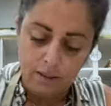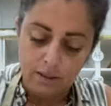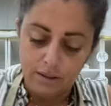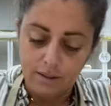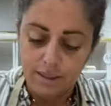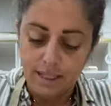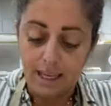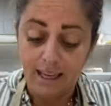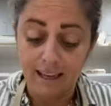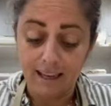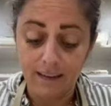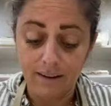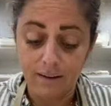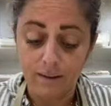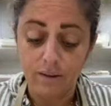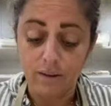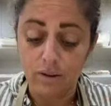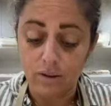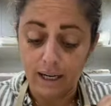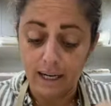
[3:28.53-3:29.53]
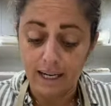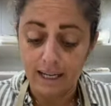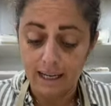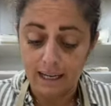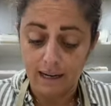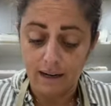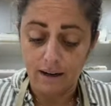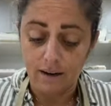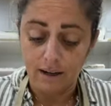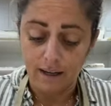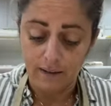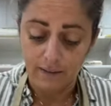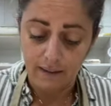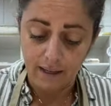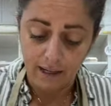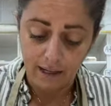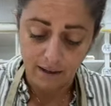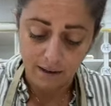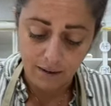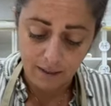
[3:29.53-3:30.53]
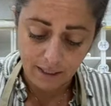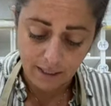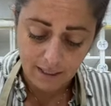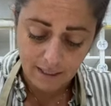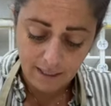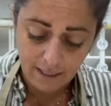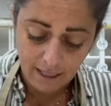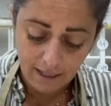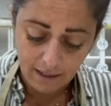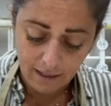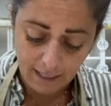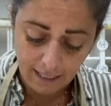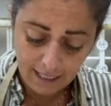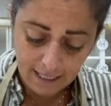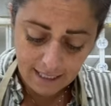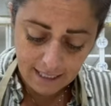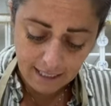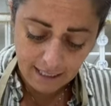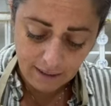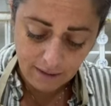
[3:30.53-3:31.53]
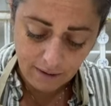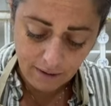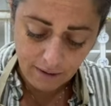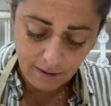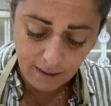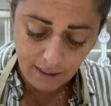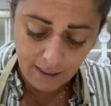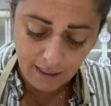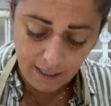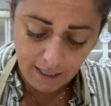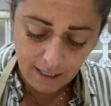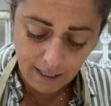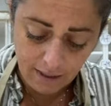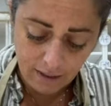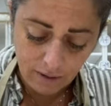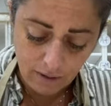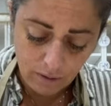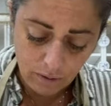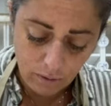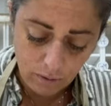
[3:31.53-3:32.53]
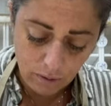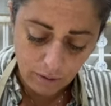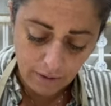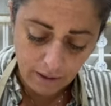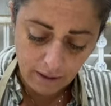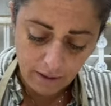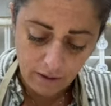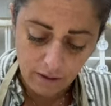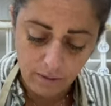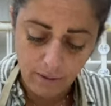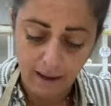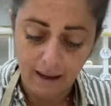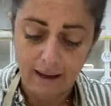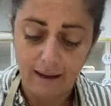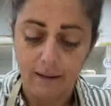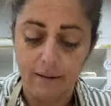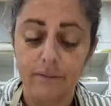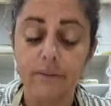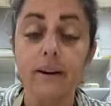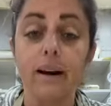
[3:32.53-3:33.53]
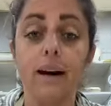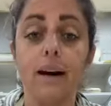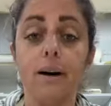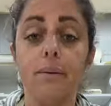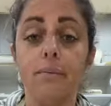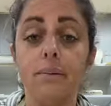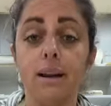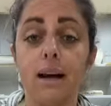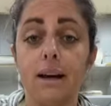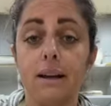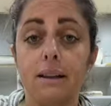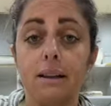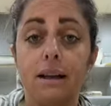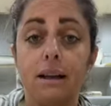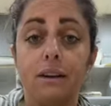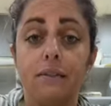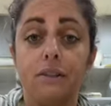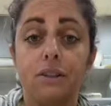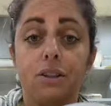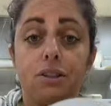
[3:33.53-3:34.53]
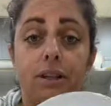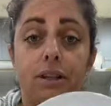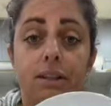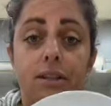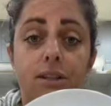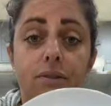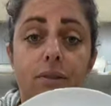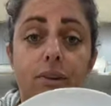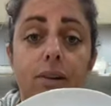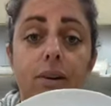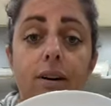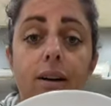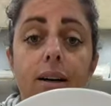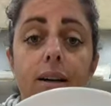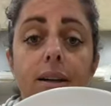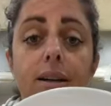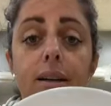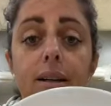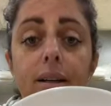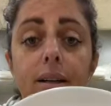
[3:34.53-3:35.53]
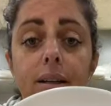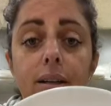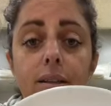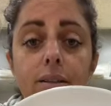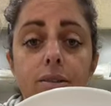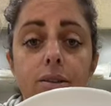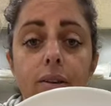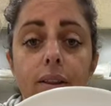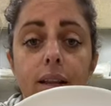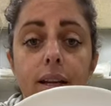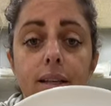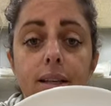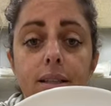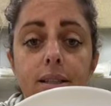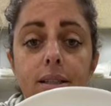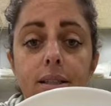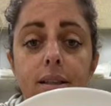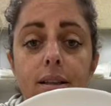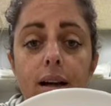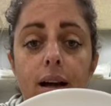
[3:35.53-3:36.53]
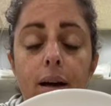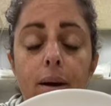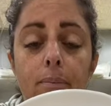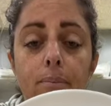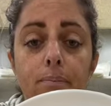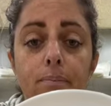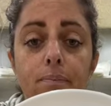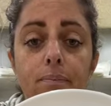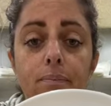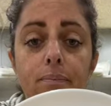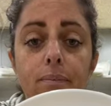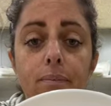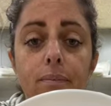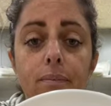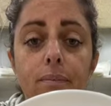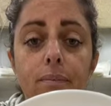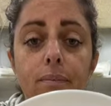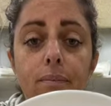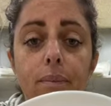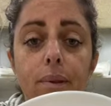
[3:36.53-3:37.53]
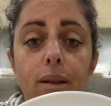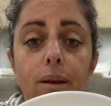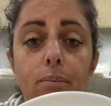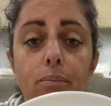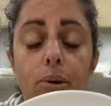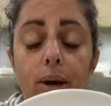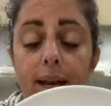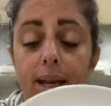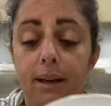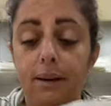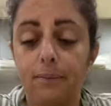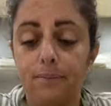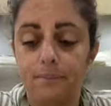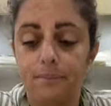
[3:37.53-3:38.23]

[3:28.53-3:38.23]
Take great care in the areas that, like I said, are thin or that you have not a lot of a transfer on, so that it doesn't break.